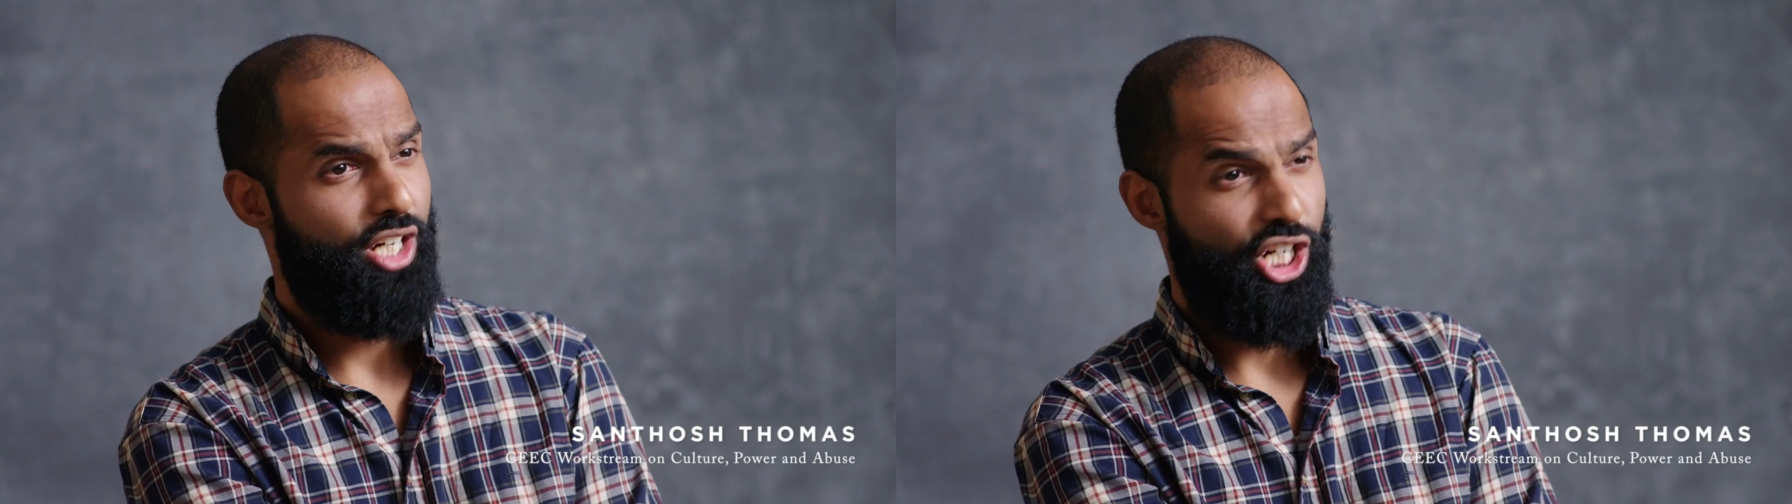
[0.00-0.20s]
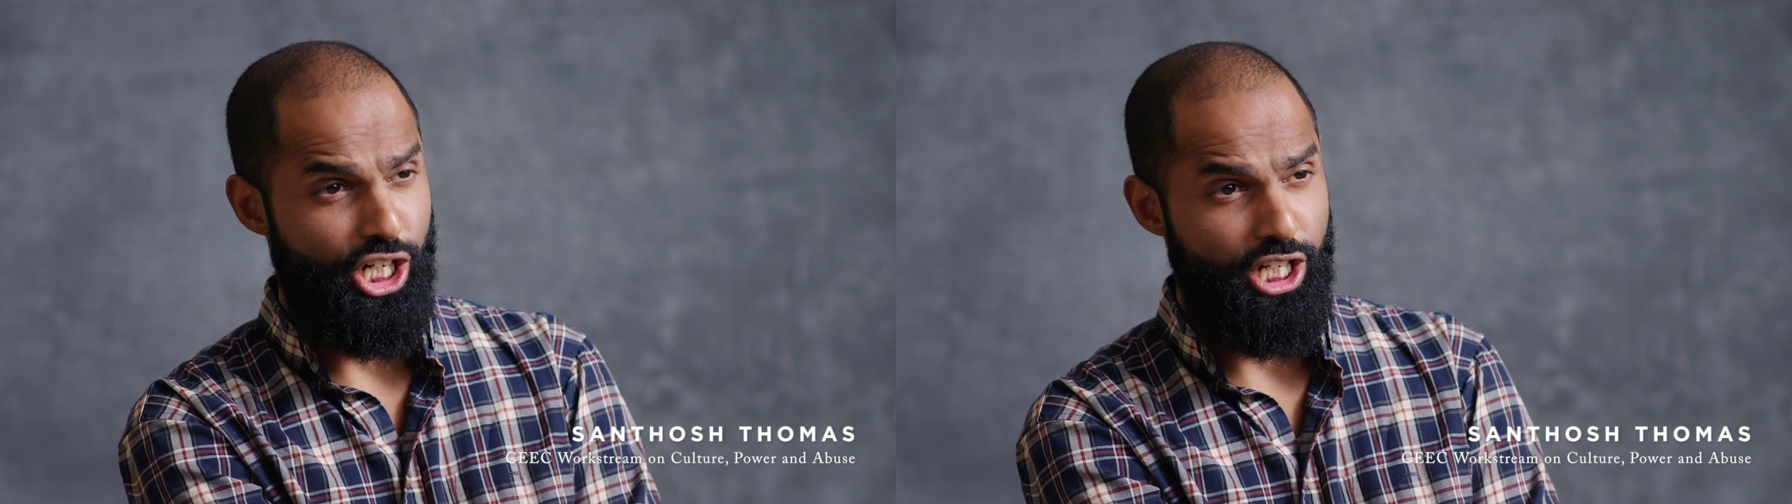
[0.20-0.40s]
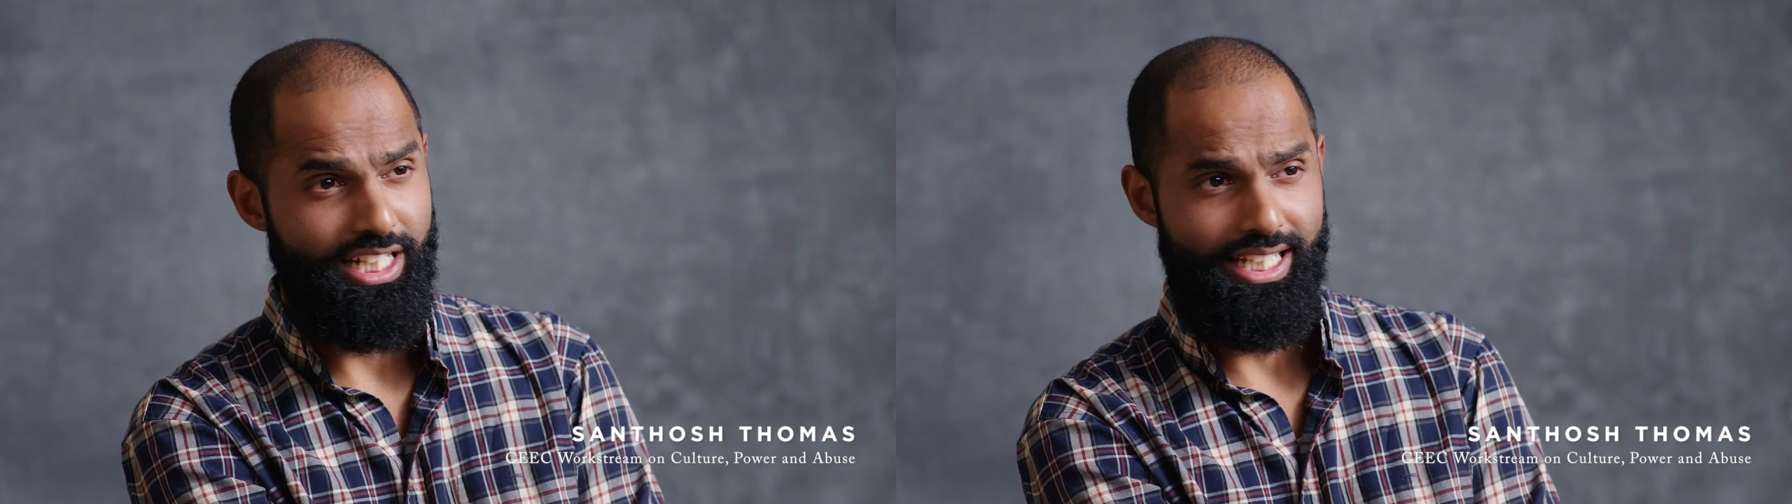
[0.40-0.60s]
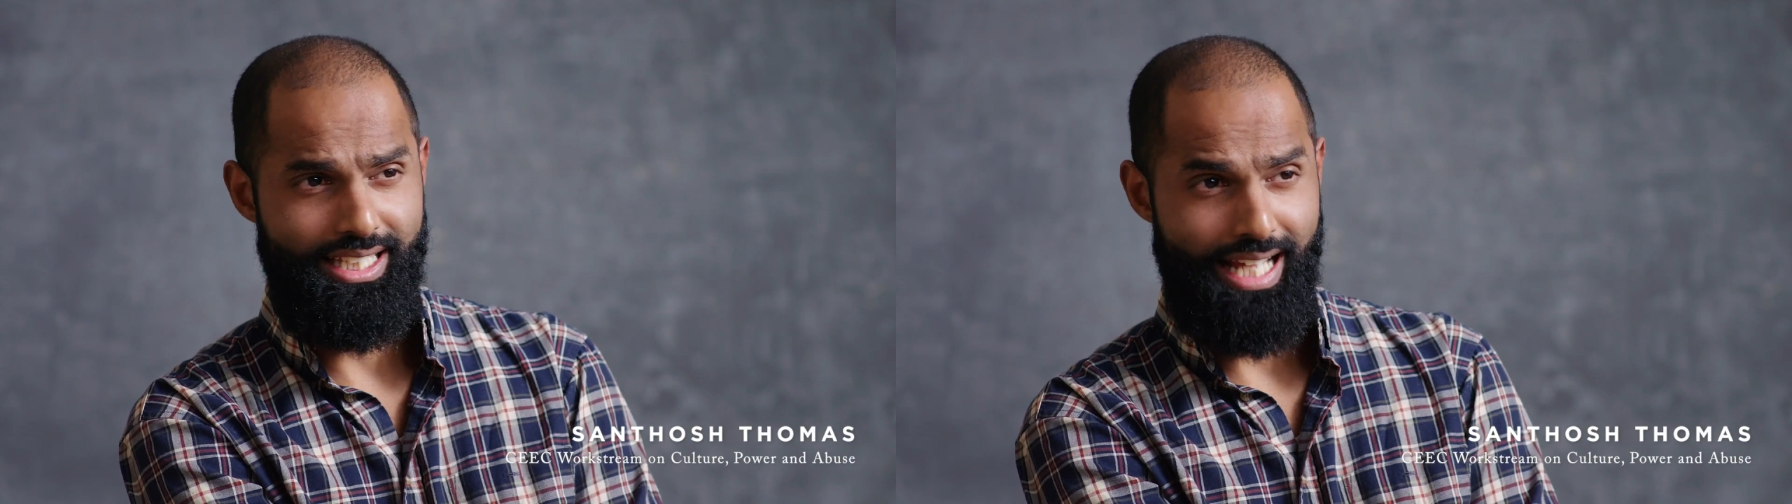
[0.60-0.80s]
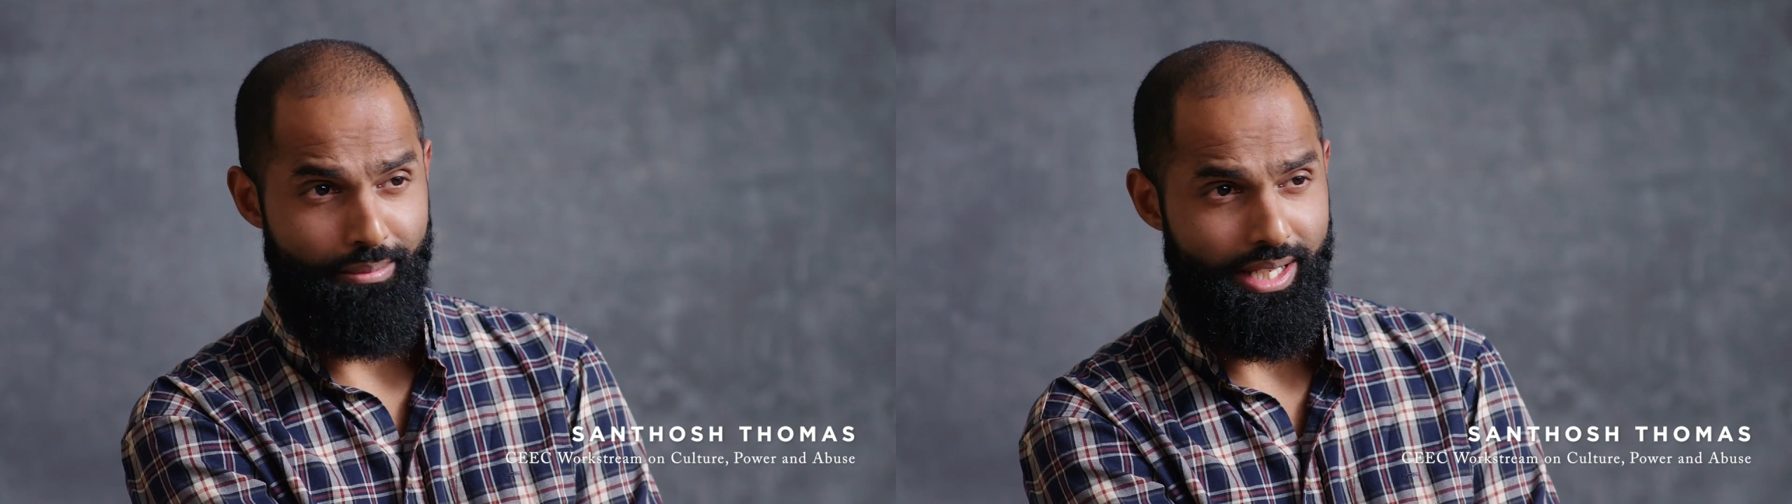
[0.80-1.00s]
hurt
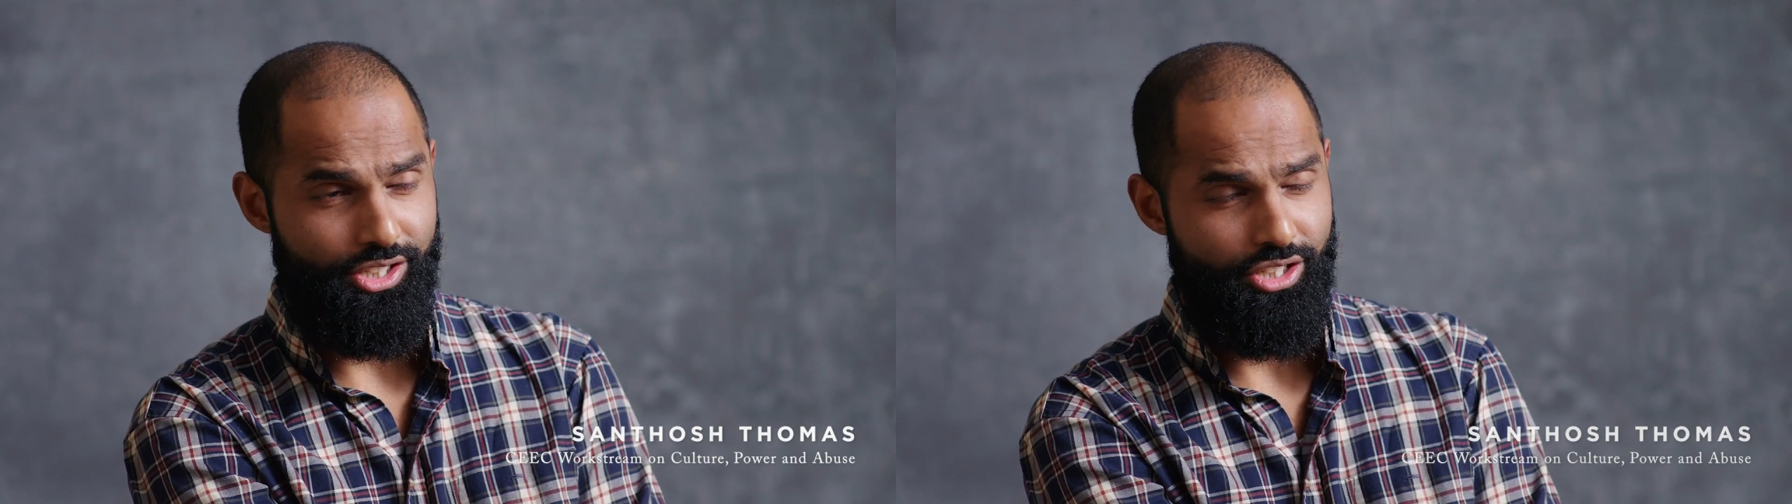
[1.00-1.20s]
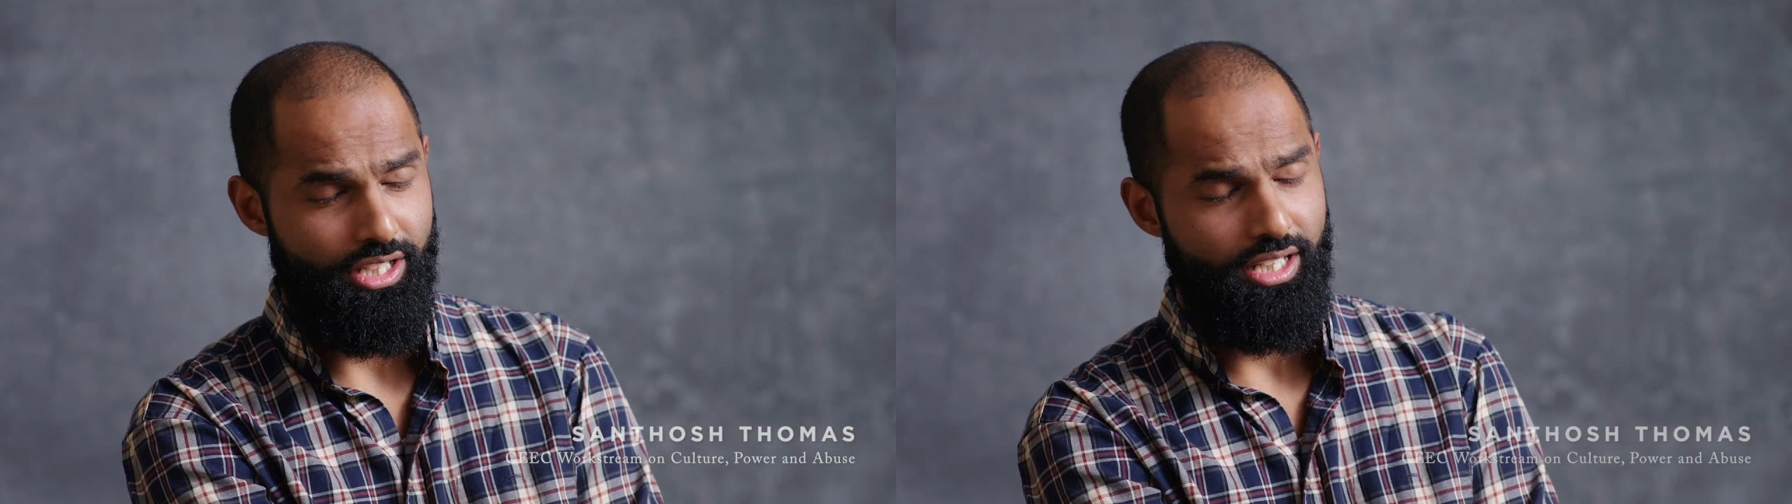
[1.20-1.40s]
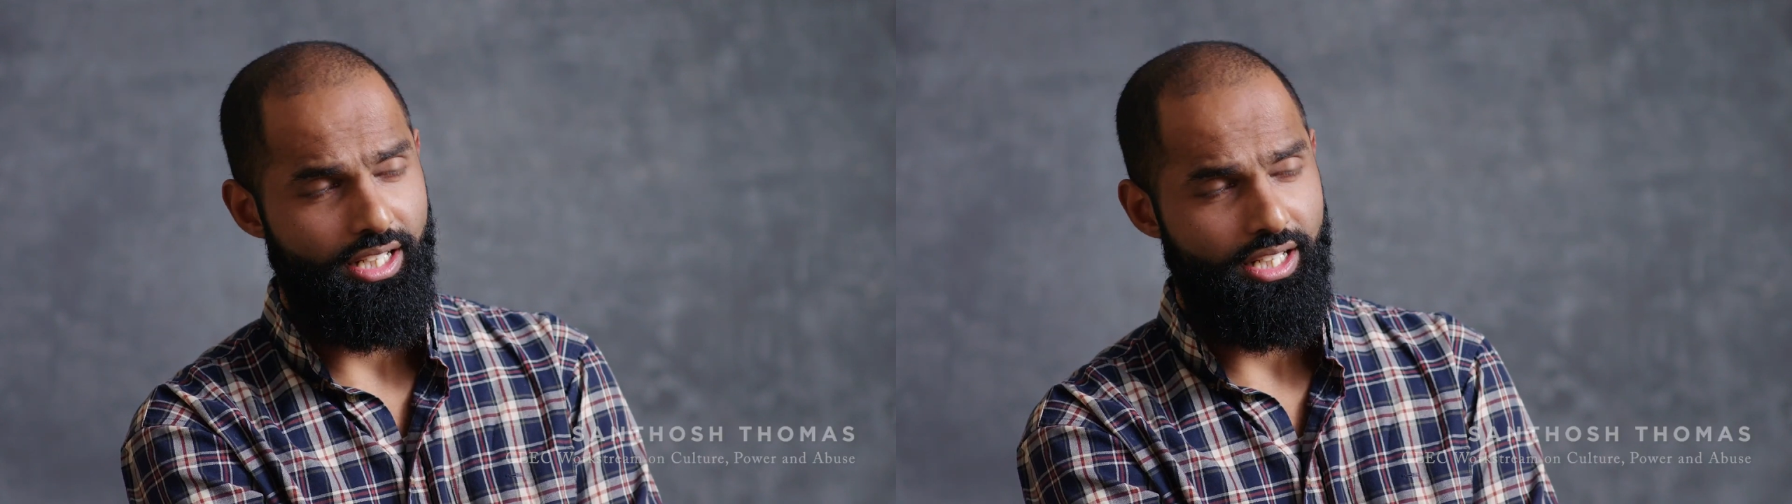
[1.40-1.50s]
and damaged.